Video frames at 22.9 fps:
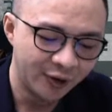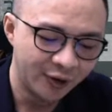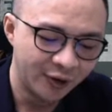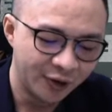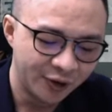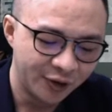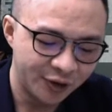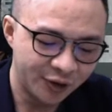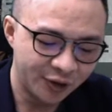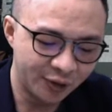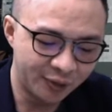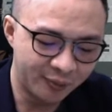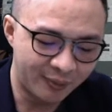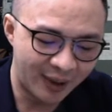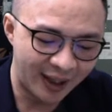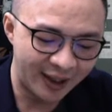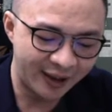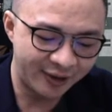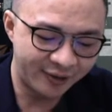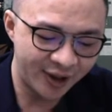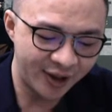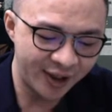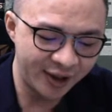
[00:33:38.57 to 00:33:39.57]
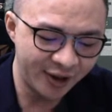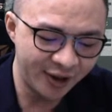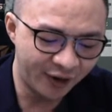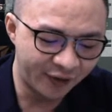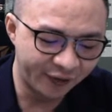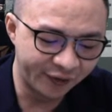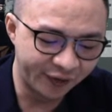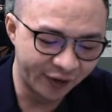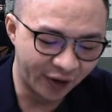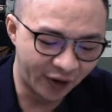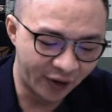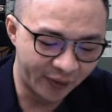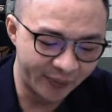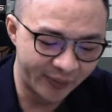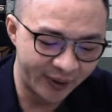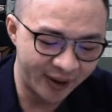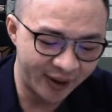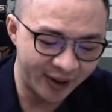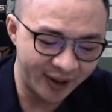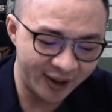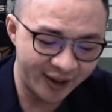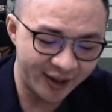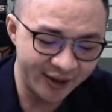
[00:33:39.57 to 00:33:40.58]
So my gradient of
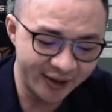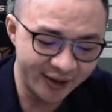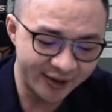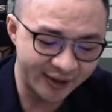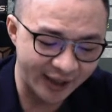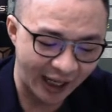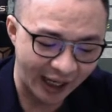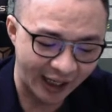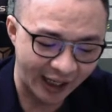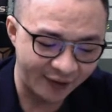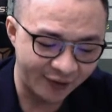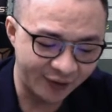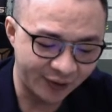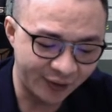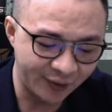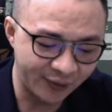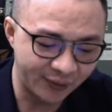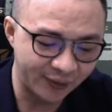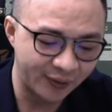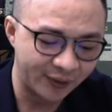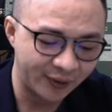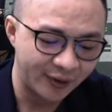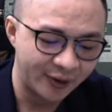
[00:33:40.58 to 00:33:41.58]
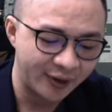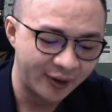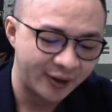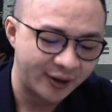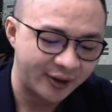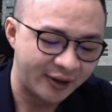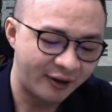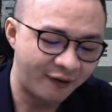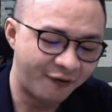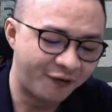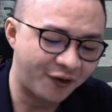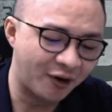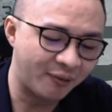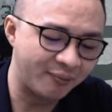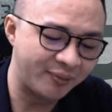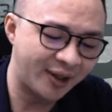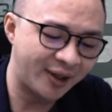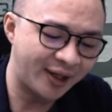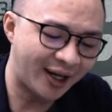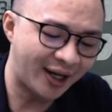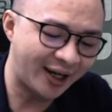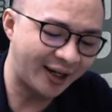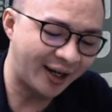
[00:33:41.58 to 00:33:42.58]
normal is negative 2. Then from
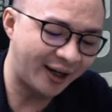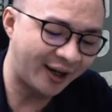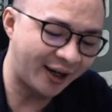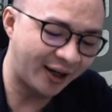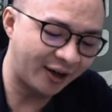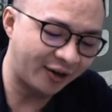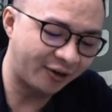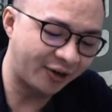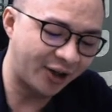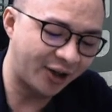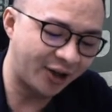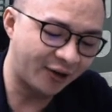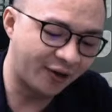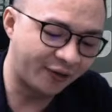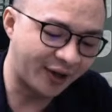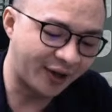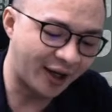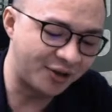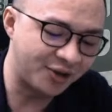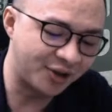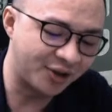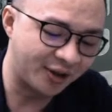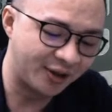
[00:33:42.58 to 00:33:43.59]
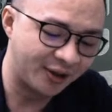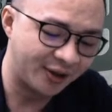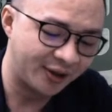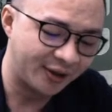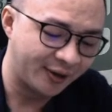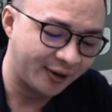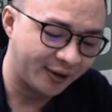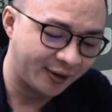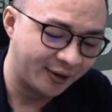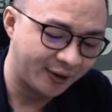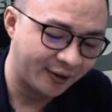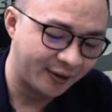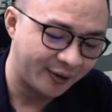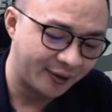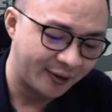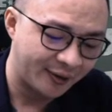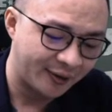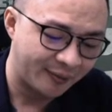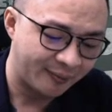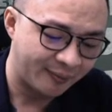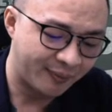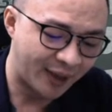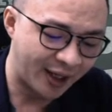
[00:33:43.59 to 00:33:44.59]
there, I can get a gradient of tangent.
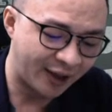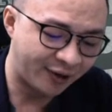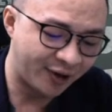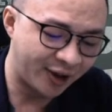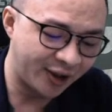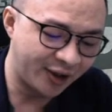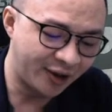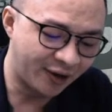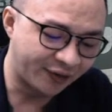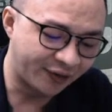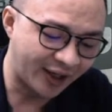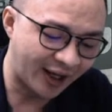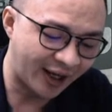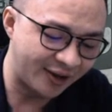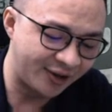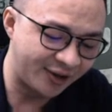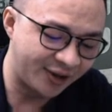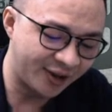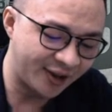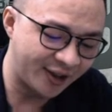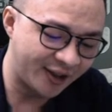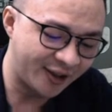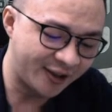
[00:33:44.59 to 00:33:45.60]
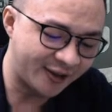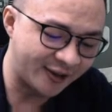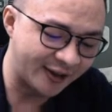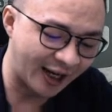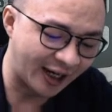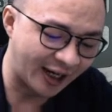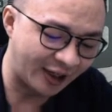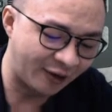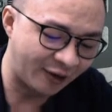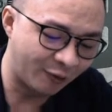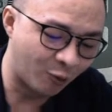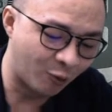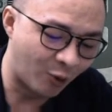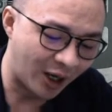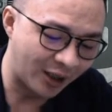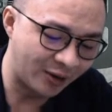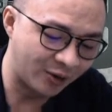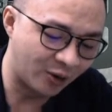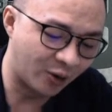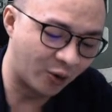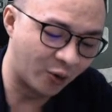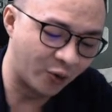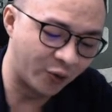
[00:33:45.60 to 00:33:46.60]
My gradient of tangent is negative 1
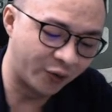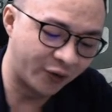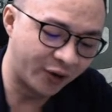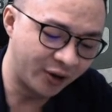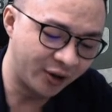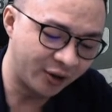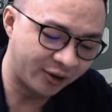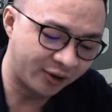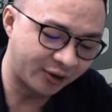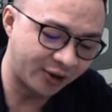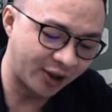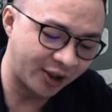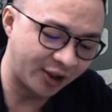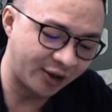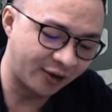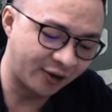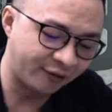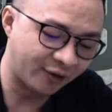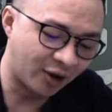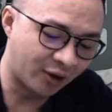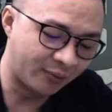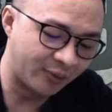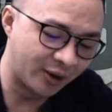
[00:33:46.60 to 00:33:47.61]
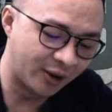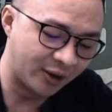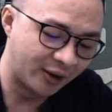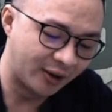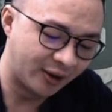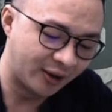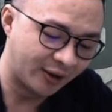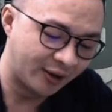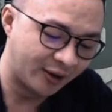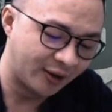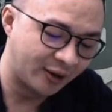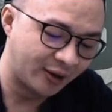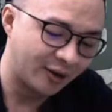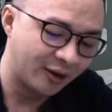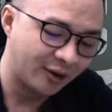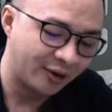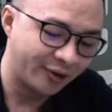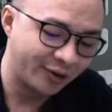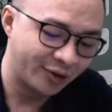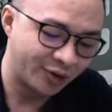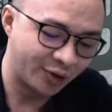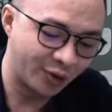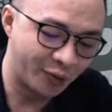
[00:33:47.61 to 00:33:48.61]
over gradient of normal.
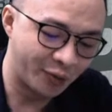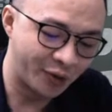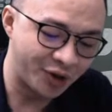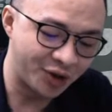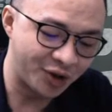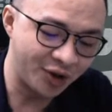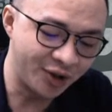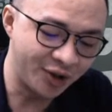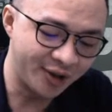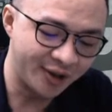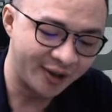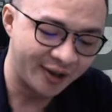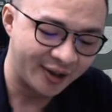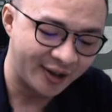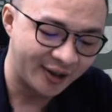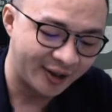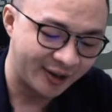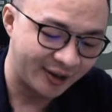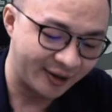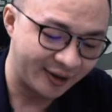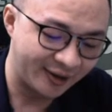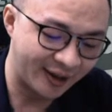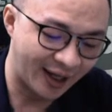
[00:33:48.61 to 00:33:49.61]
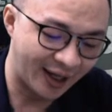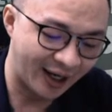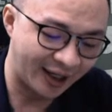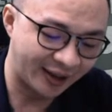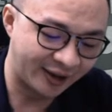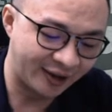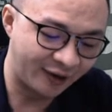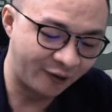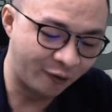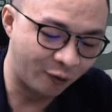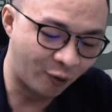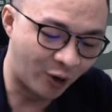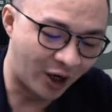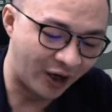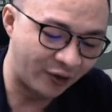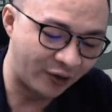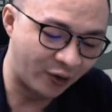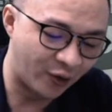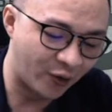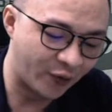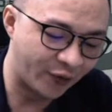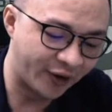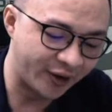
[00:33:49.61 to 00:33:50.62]
So which is negative 1
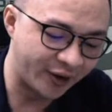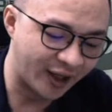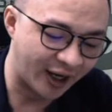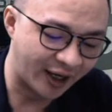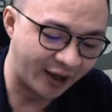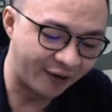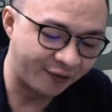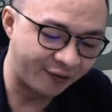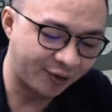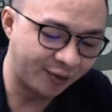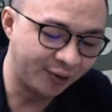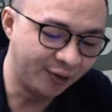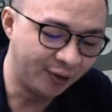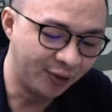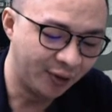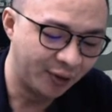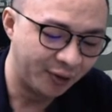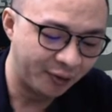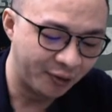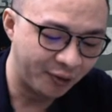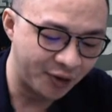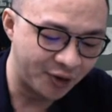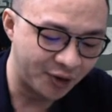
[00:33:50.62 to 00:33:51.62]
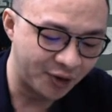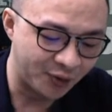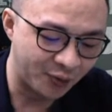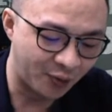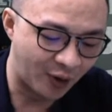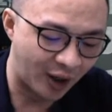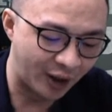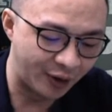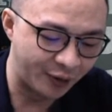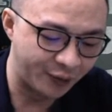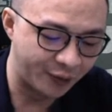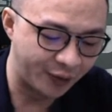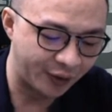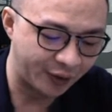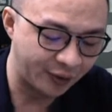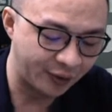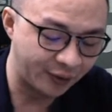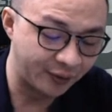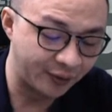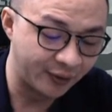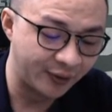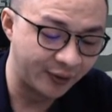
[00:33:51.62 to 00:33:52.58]
over negative 2, which is 1 over 2.